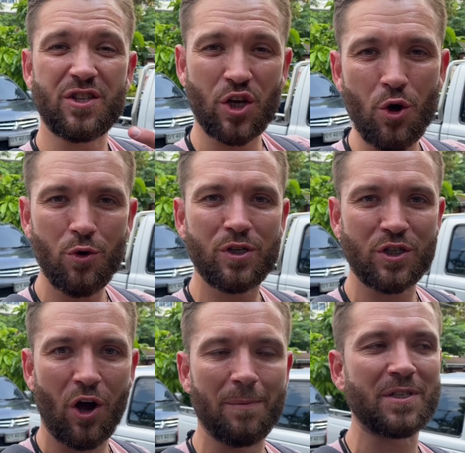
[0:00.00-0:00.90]
two
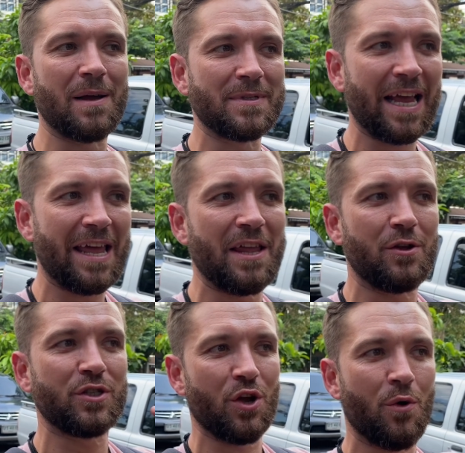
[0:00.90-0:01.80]
stops that I'm taking
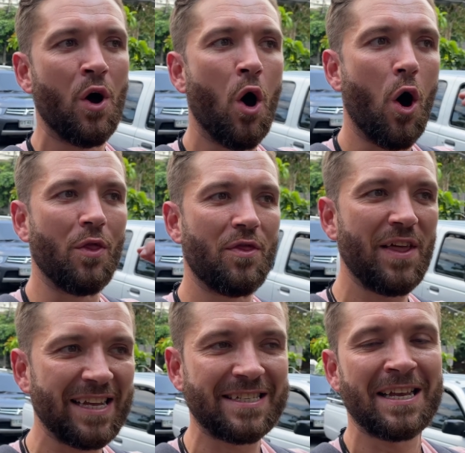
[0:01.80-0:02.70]
you to on
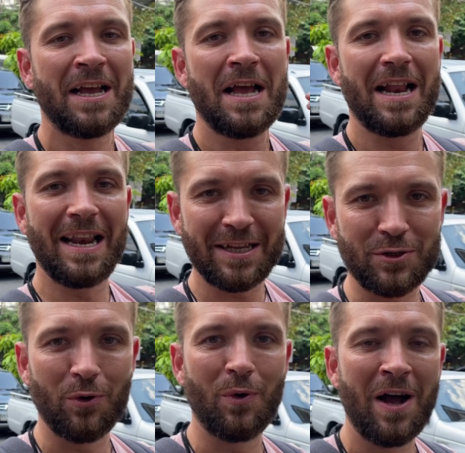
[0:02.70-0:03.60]
this
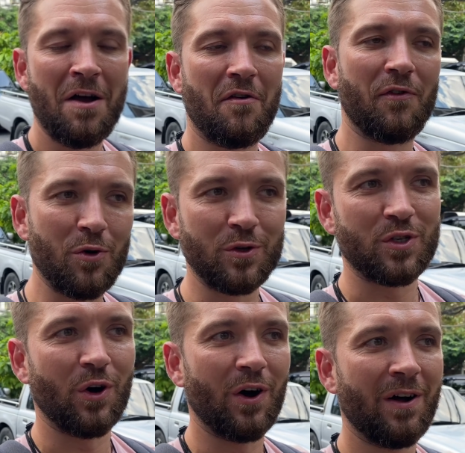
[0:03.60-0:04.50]
little food
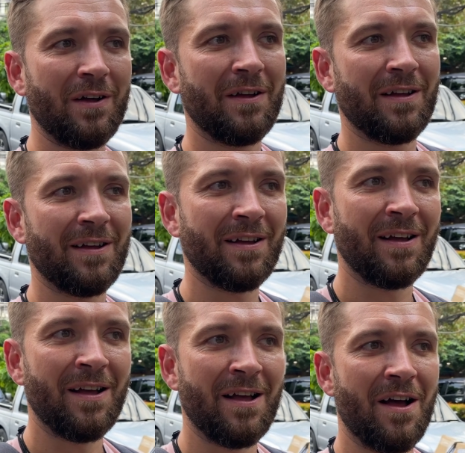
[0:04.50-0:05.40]
tour
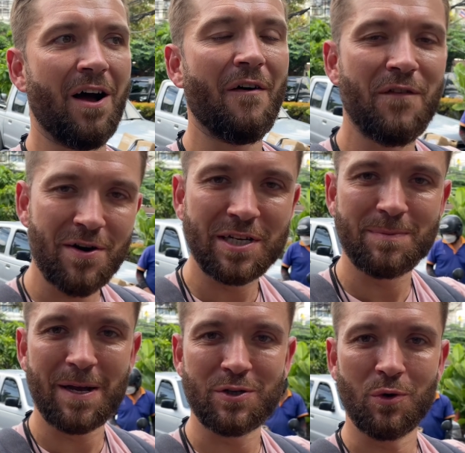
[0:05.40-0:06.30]
are very
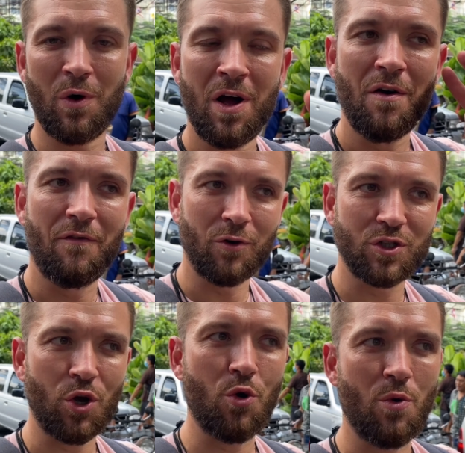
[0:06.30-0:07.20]
special for
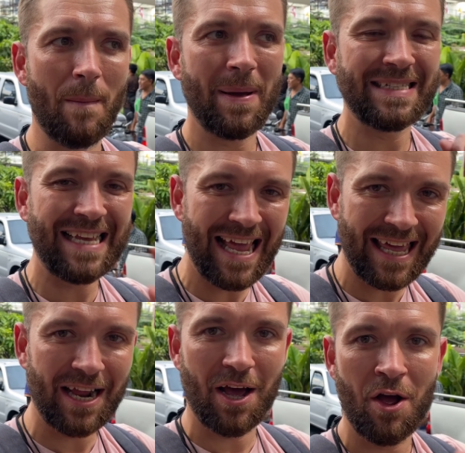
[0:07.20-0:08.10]
two
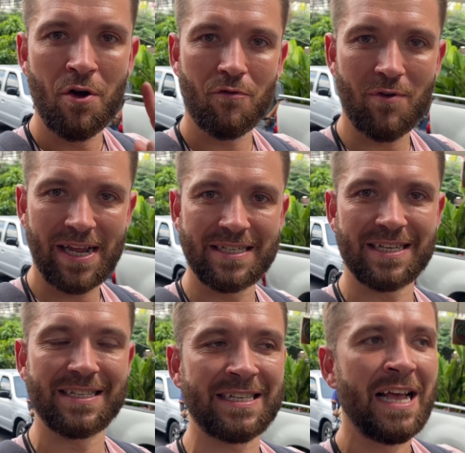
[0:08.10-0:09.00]
particular
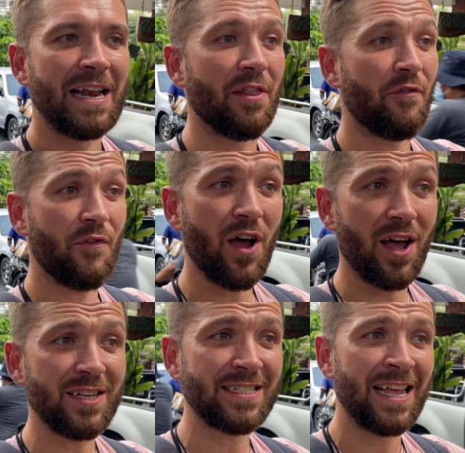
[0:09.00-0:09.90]
reasons. Now the
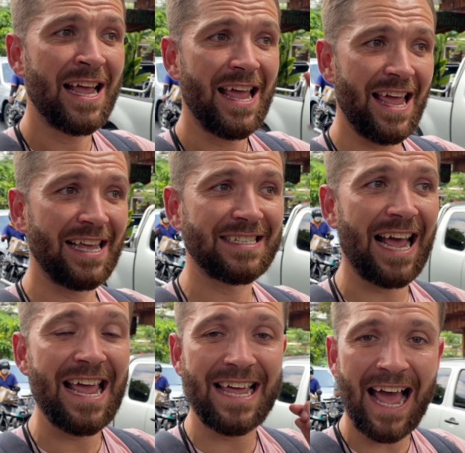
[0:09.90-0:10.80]
first is
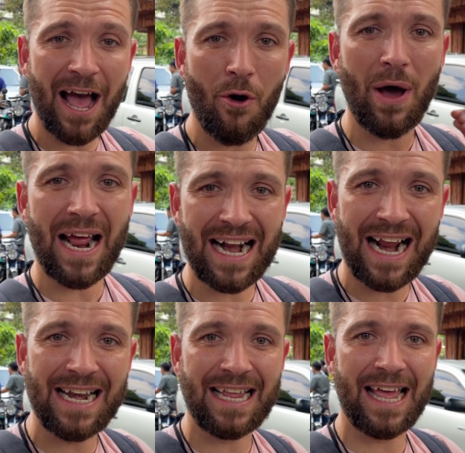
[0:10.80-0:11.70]
a khao
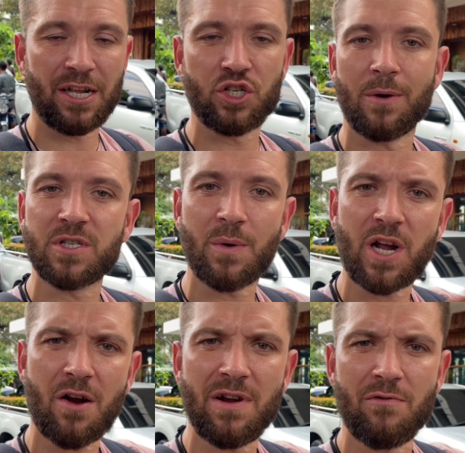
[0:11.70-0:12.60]
rad geng shop, so a curry